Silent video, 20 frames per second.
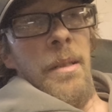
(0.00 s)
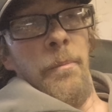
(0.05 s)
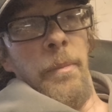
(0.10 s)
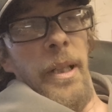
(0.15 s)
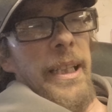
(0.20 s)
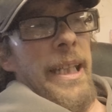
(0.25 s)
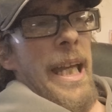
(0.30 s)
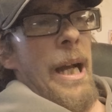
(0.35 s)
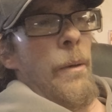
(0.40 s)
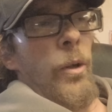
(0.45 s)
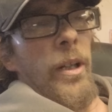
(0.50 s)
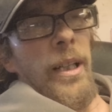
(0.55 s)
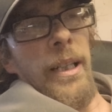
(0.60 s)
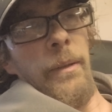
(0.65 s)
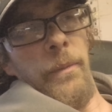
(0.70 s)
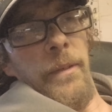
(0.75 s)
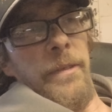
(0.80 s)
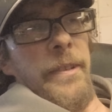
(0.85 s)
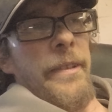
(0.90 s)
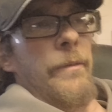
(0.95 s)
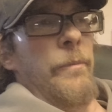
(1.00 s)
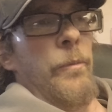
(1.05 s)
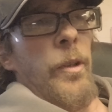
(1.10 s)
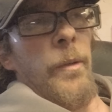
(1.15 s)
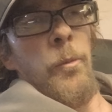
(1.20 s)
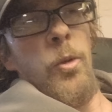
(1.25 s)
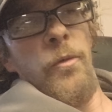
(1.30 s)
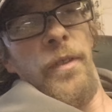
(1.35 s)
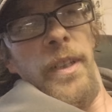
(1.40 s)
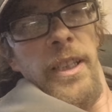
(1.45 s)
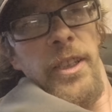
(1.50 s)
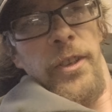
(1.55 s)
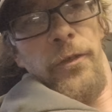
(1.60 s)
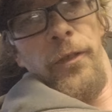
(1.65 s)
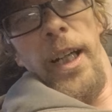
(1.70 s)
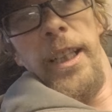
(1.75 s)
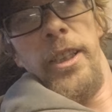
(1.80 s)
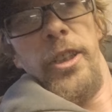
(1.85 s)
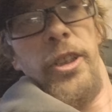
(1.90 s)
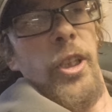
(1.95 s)
But yeah, we're gonna we're moving this
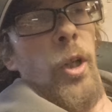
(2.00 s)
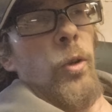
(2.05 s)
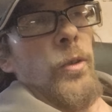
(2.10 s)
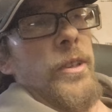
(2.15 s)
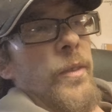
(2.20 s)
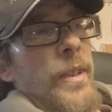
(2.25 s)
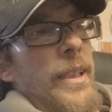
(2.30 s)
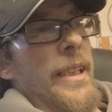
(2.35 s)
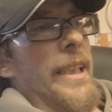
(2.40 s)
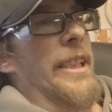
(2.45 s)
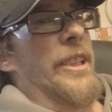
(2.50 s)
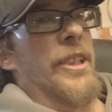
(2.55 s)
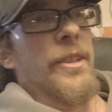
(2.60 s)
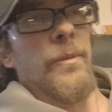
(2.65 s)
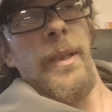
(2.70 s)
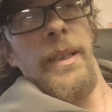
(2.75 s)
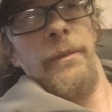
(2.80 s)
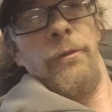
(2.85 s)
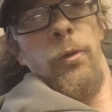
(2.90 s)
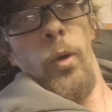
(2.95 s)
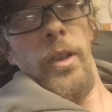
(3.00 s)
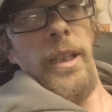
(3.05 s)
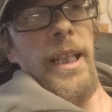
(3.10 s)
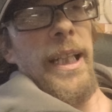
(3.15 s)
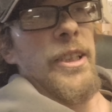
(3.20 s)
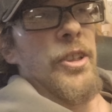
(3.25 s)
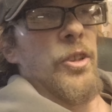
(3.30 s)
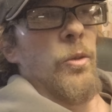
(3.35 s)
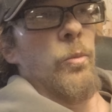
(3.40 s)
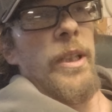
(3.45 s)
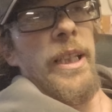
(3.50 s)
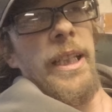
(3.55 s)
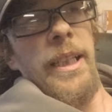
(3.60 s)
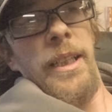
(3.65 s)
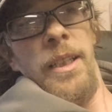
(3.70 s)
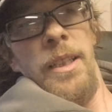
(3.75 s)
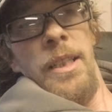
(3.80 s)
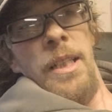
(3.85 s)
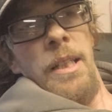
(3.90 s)
fight show to at least three, four days a week.